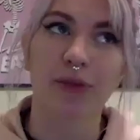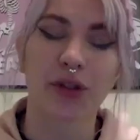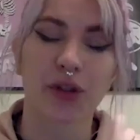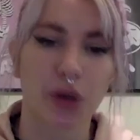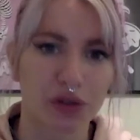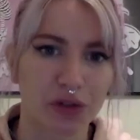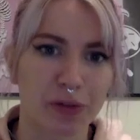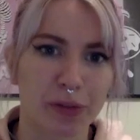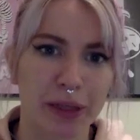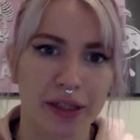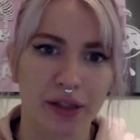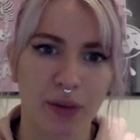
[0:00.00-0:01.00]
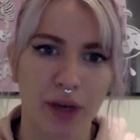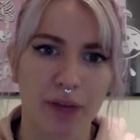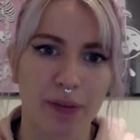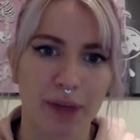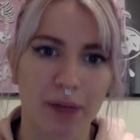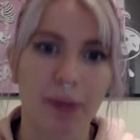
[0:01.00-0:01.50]
photography plays quite a
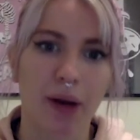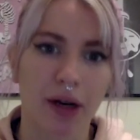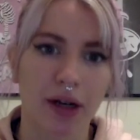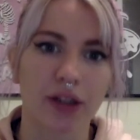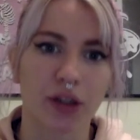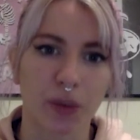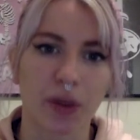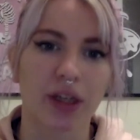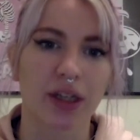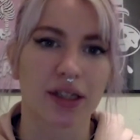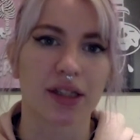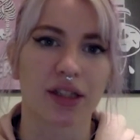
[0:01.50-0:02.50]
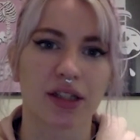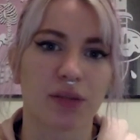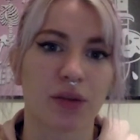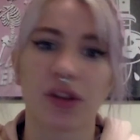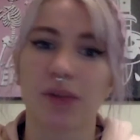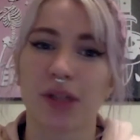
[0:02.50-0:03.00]
big part in your work. It's just
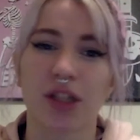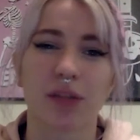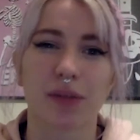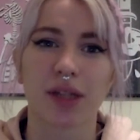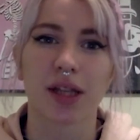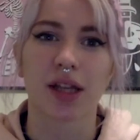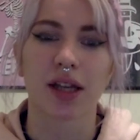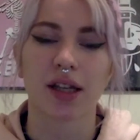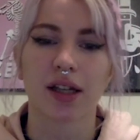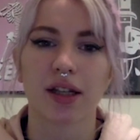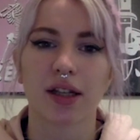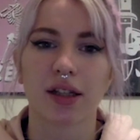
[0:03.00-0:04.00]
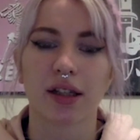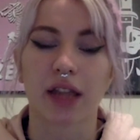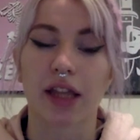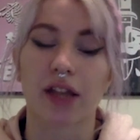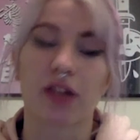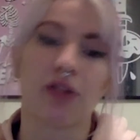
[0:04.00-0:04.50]
one of the mediums that,
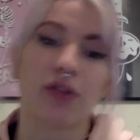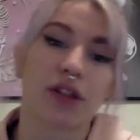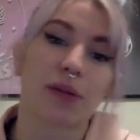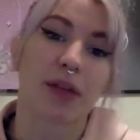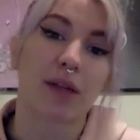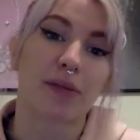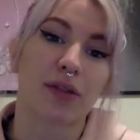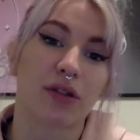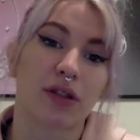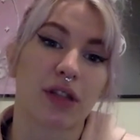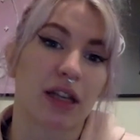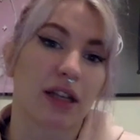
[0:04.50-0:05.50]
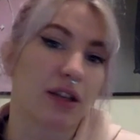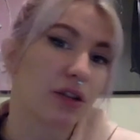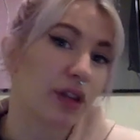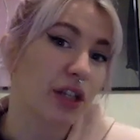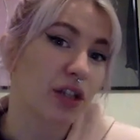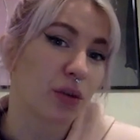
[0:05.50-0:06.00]
like, you sometimes use, like, you
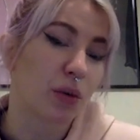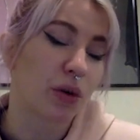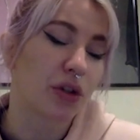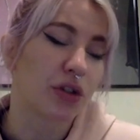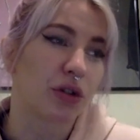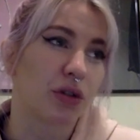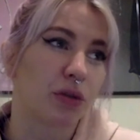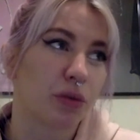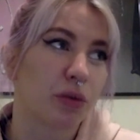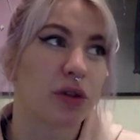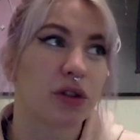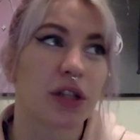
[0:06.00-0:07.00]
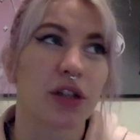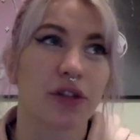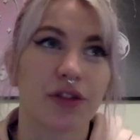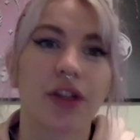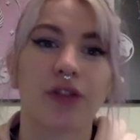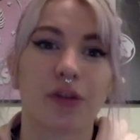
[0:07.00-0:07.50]
lean towards, or what would you say your
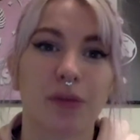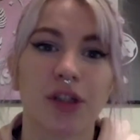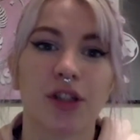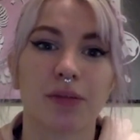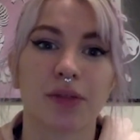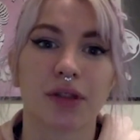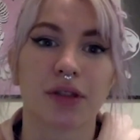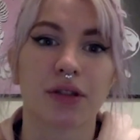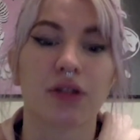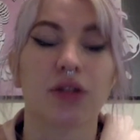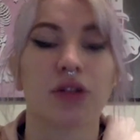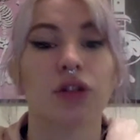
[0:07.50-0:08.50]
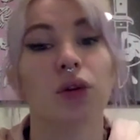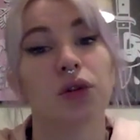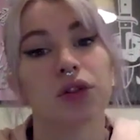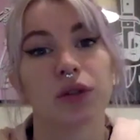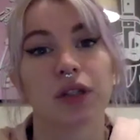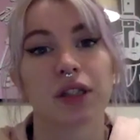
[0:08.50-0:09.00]
favorite medium to go
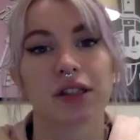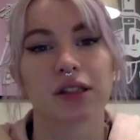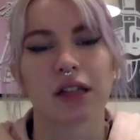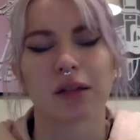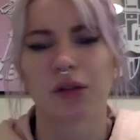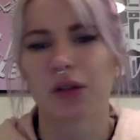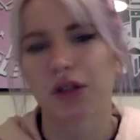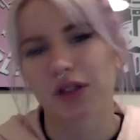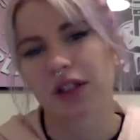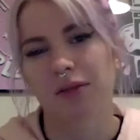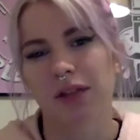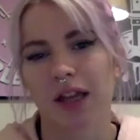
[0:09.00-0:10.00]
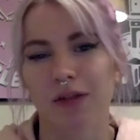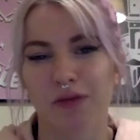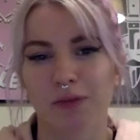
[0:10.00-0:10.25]
to is? I know you say it kind of